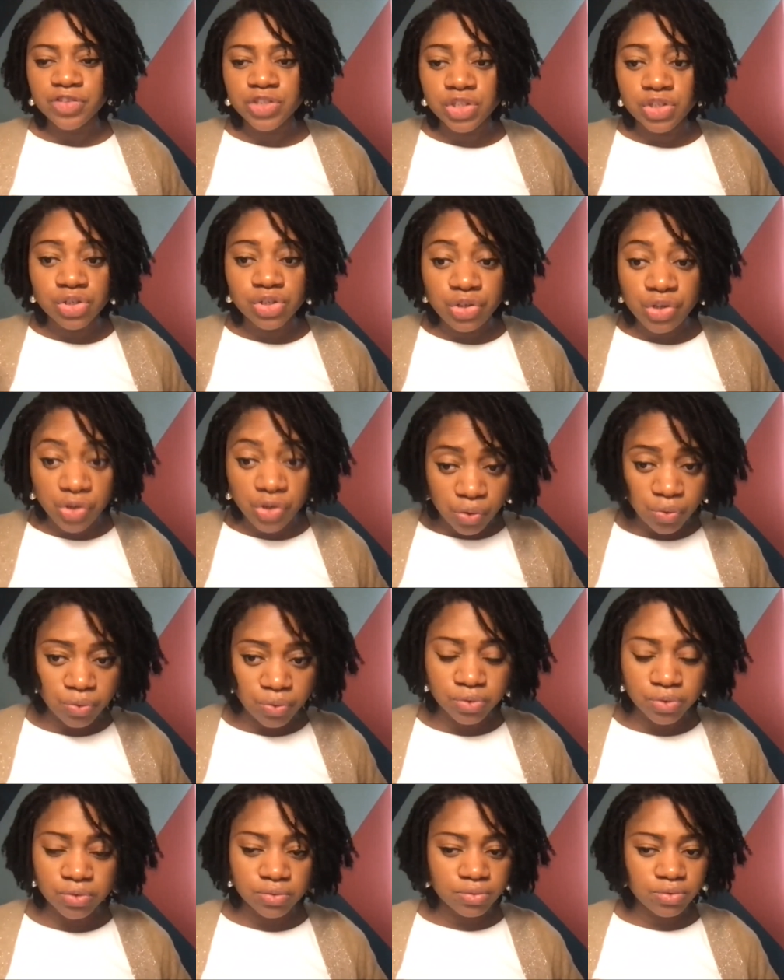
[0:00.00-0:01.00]
to
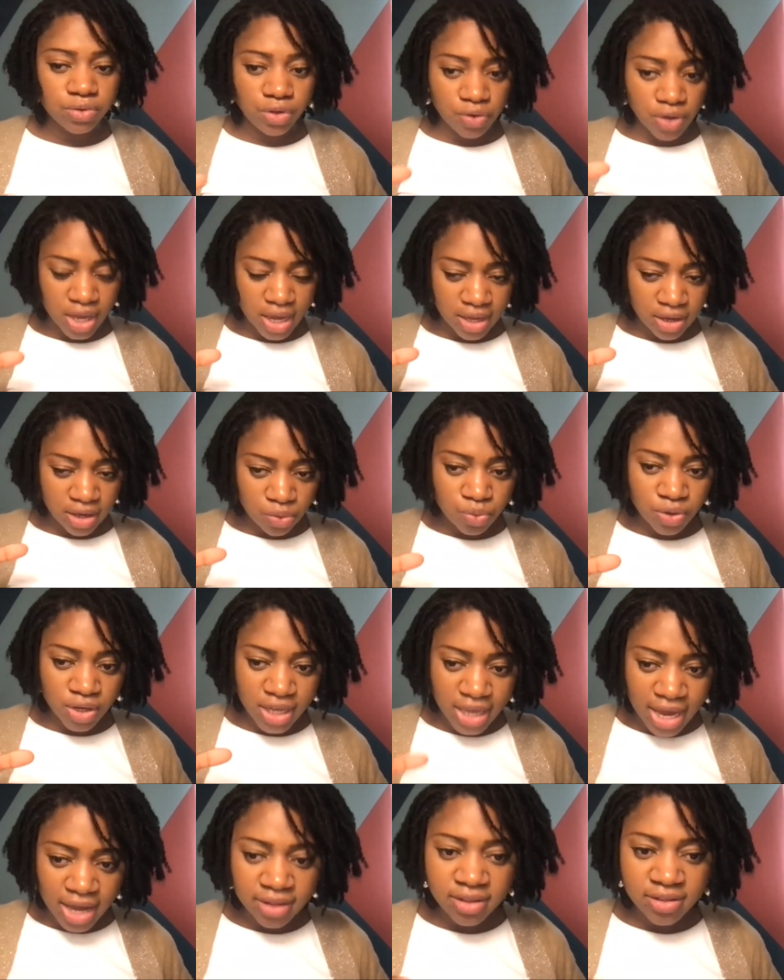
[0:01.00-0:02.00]
you, you can you will
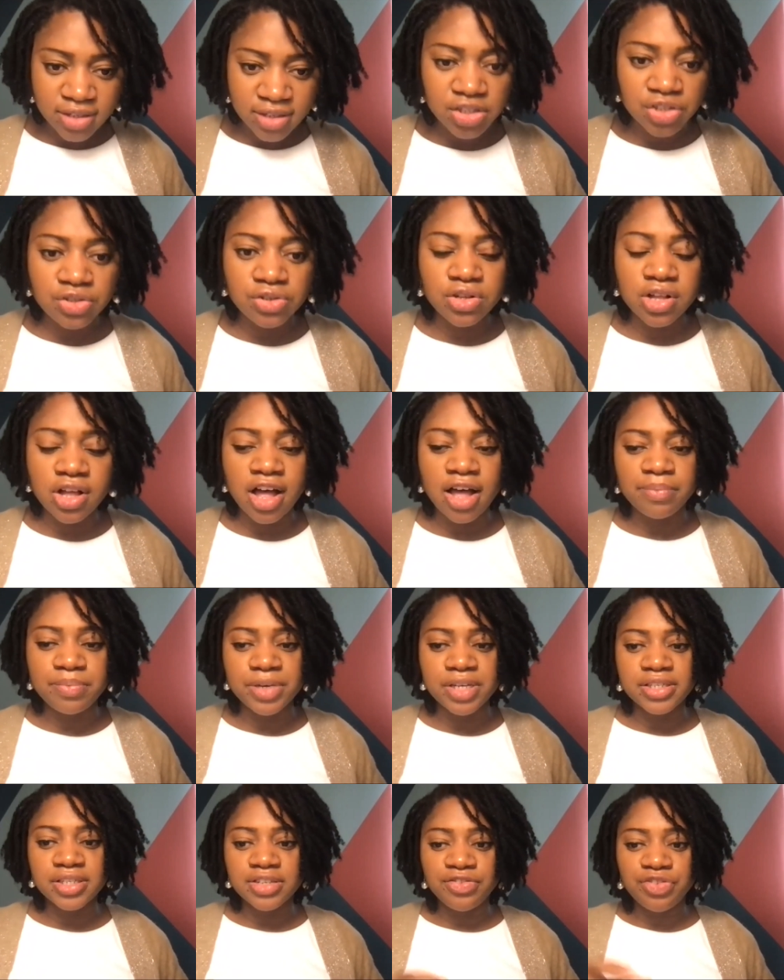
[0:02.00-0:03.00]
get digital
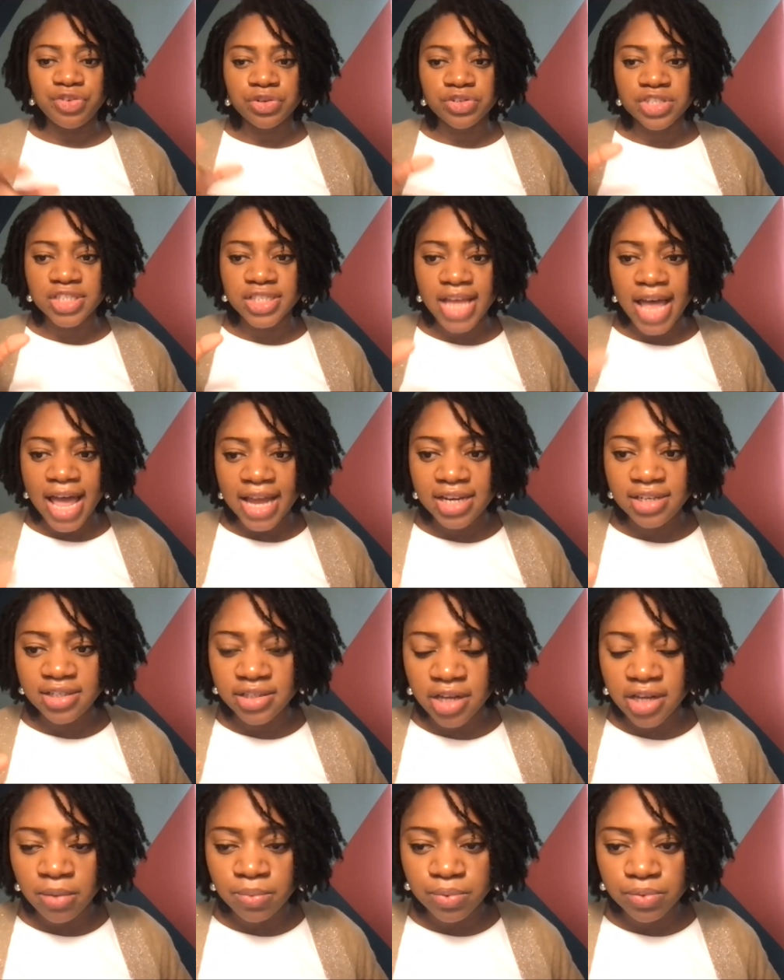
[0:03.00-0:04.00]
copies if you're signed
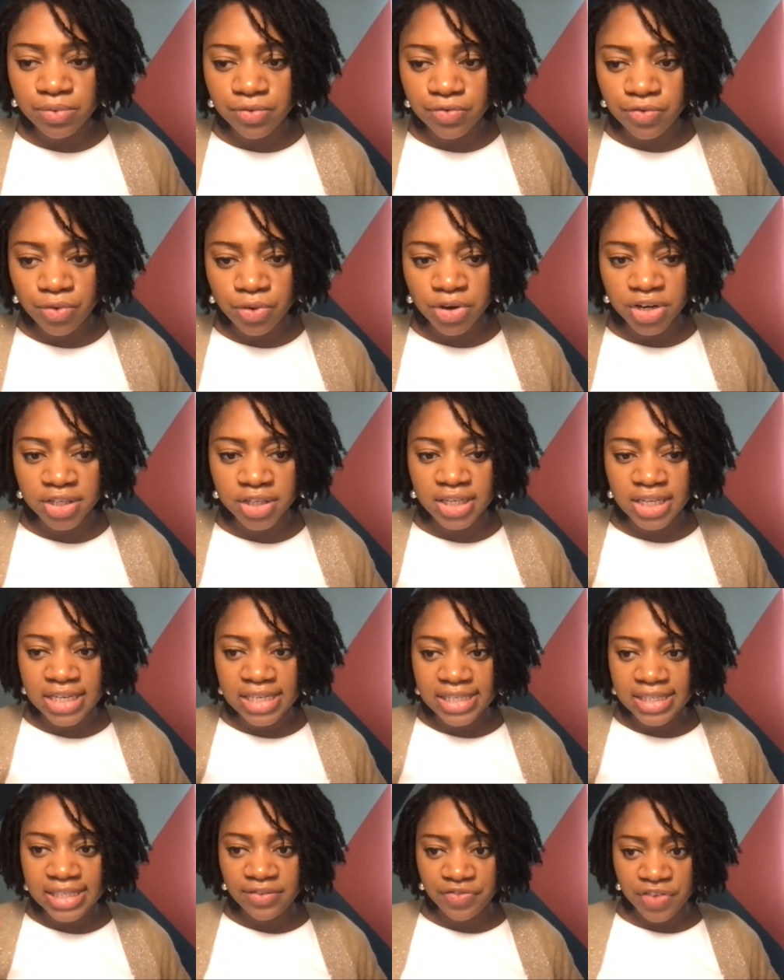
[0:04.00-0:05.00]
up for
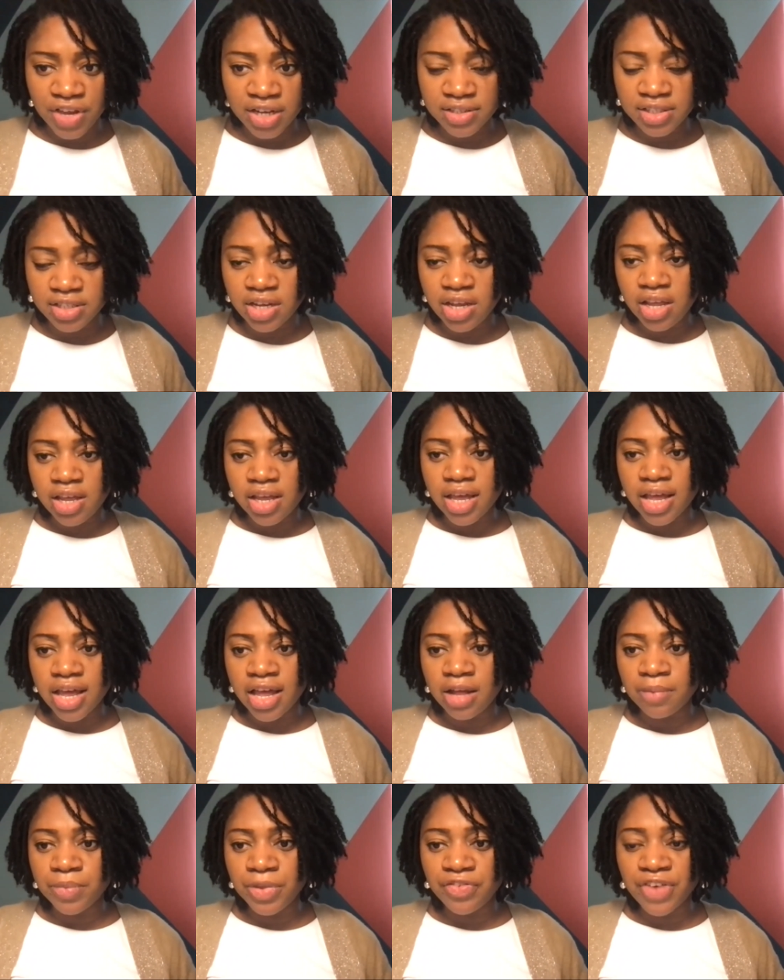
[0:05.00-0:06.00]
this event.
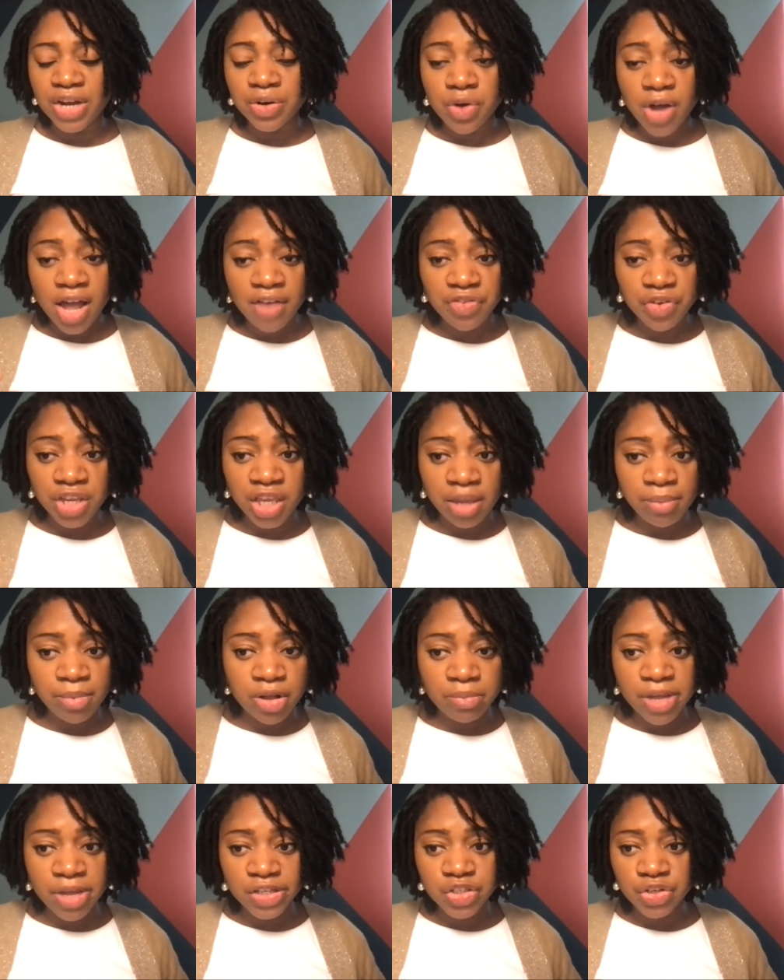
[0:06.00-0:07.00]
Um, if I don't have your
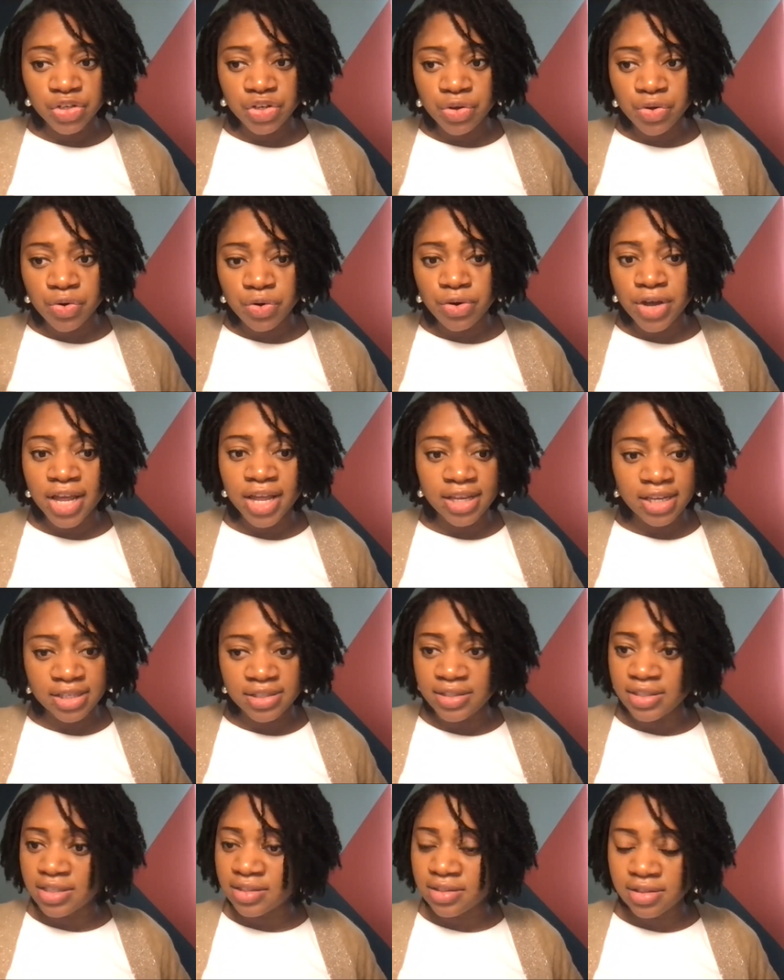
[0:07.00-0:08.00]
email, make sure you go,
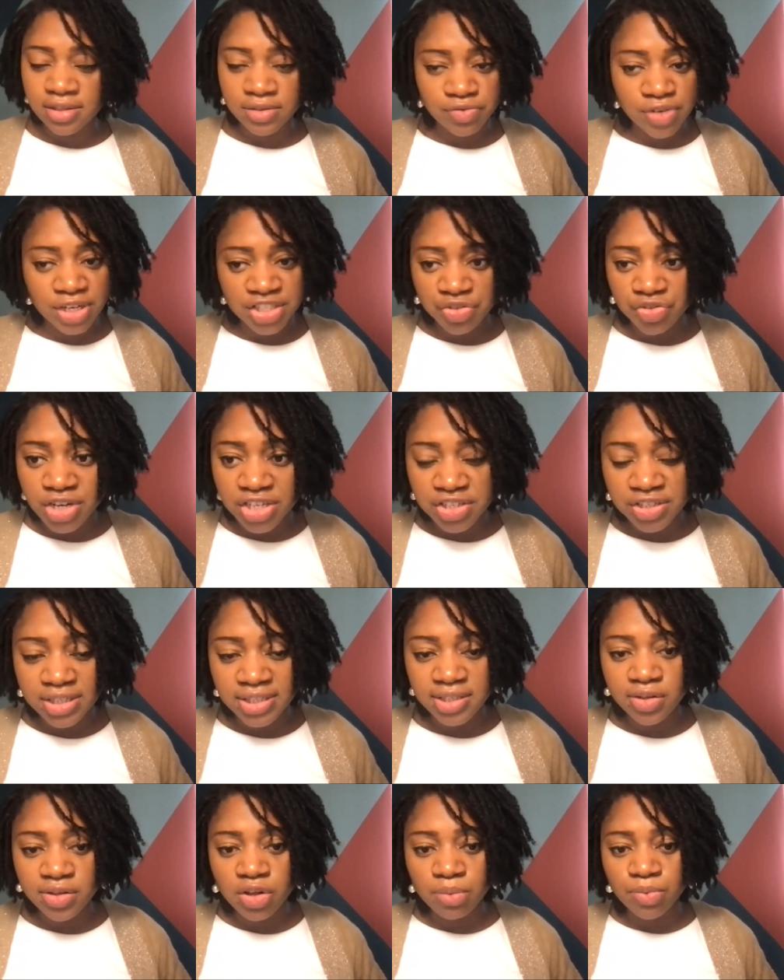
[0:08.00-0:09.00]
is the, the registration
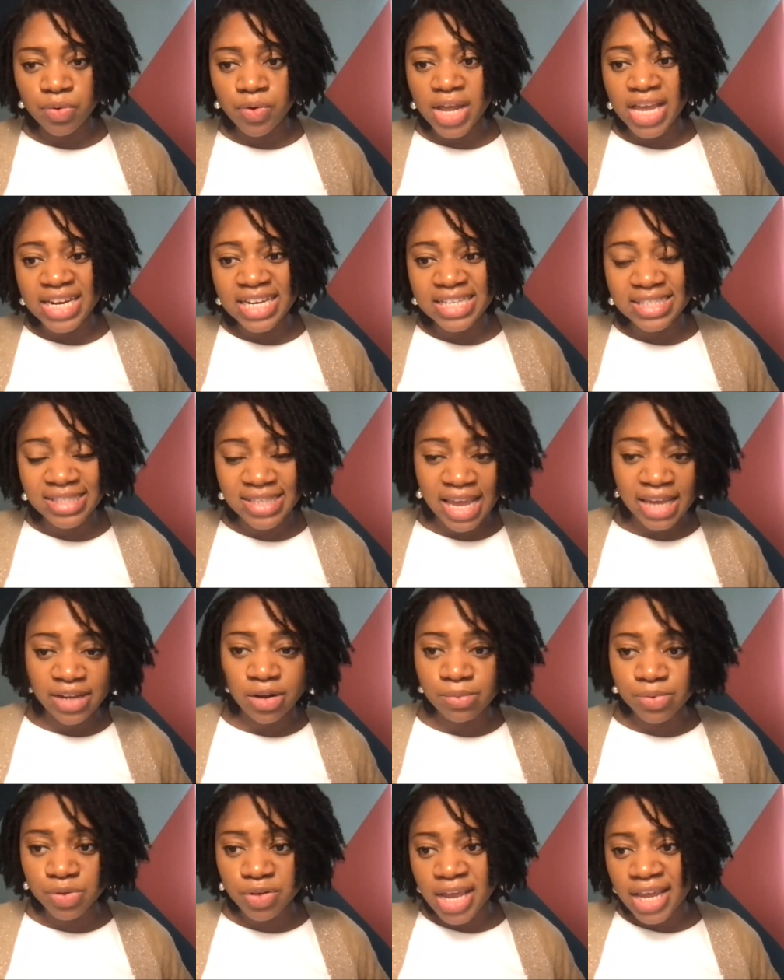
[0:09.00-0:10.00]
is still open, go ahead and sign
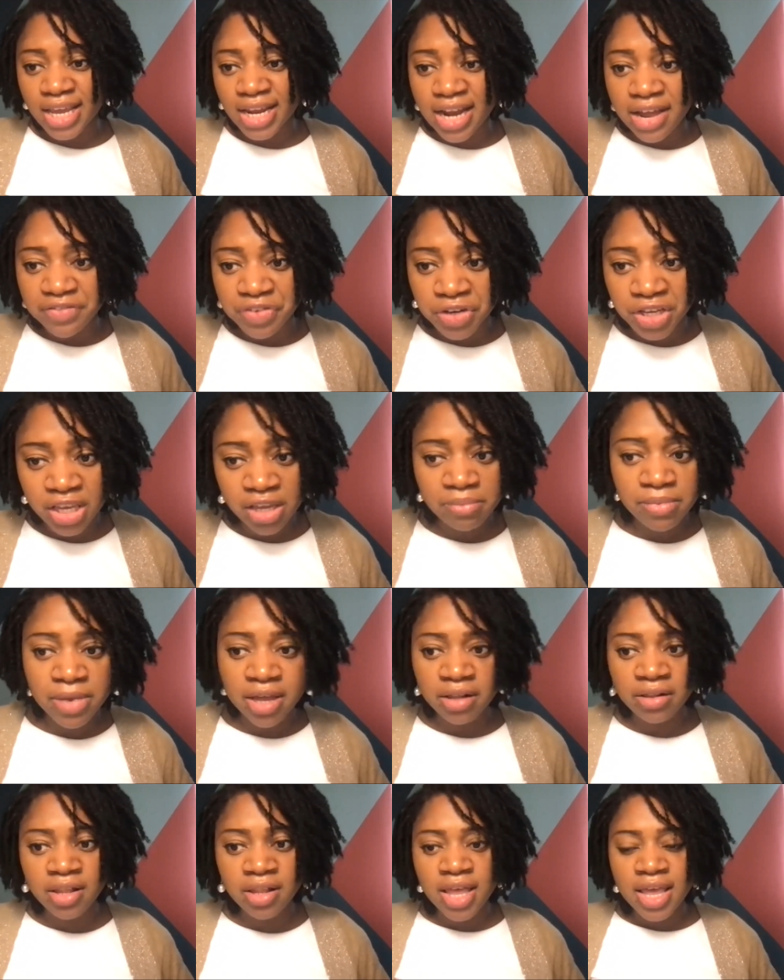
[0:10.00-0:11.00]
up so that I can have your
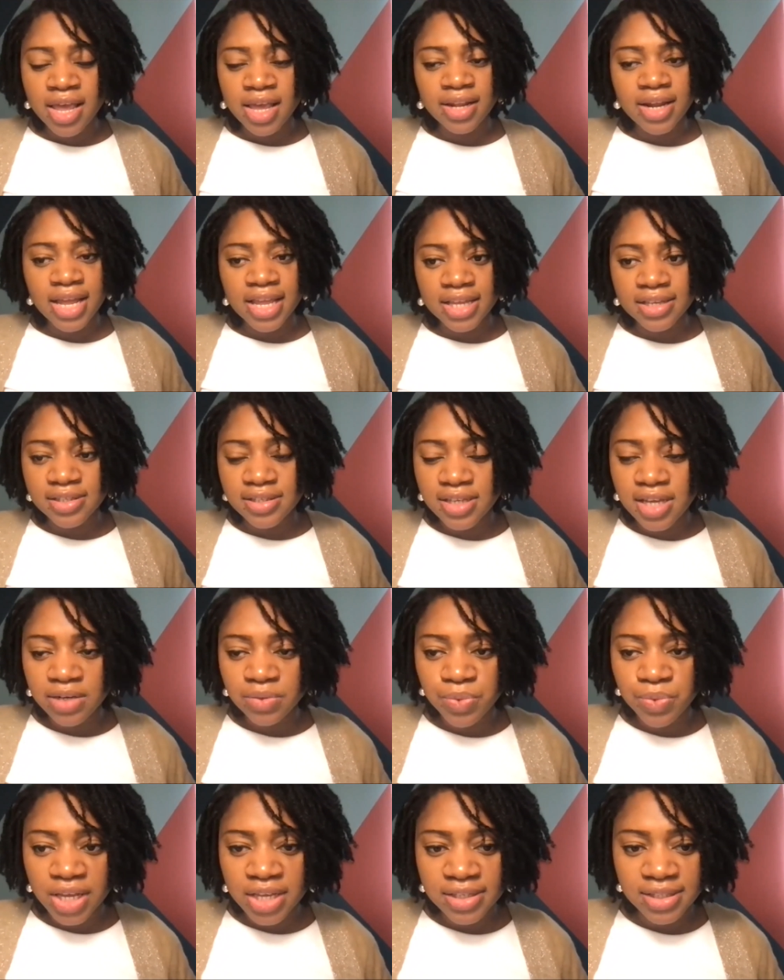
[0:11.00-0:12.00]
email and I can
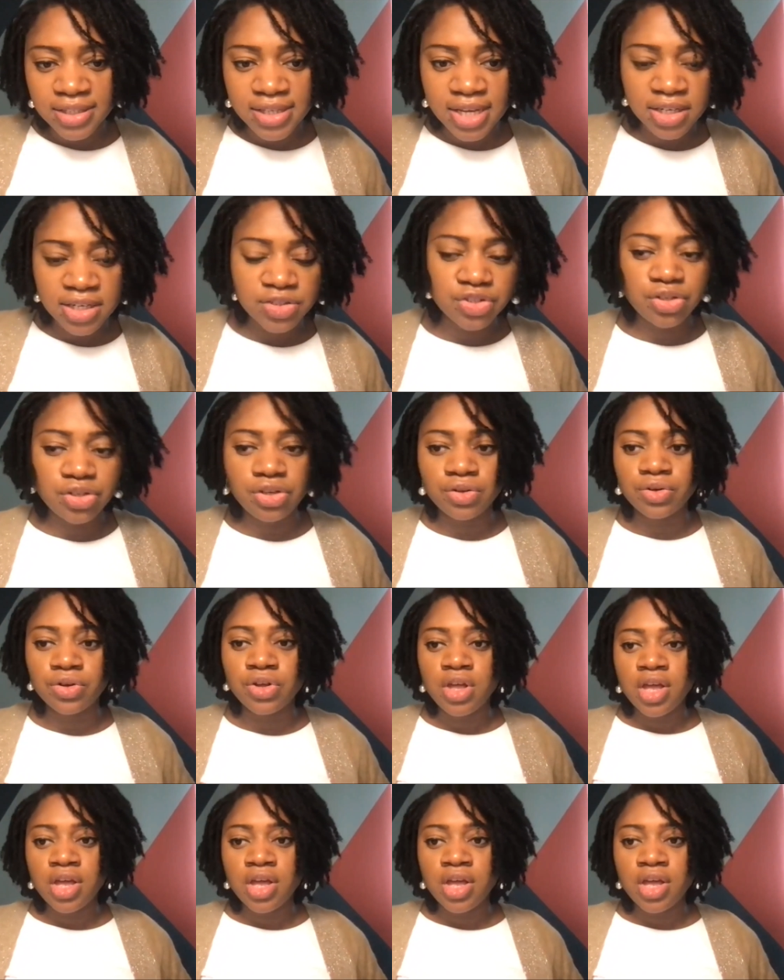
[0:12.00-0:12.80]
send, we can send it to you.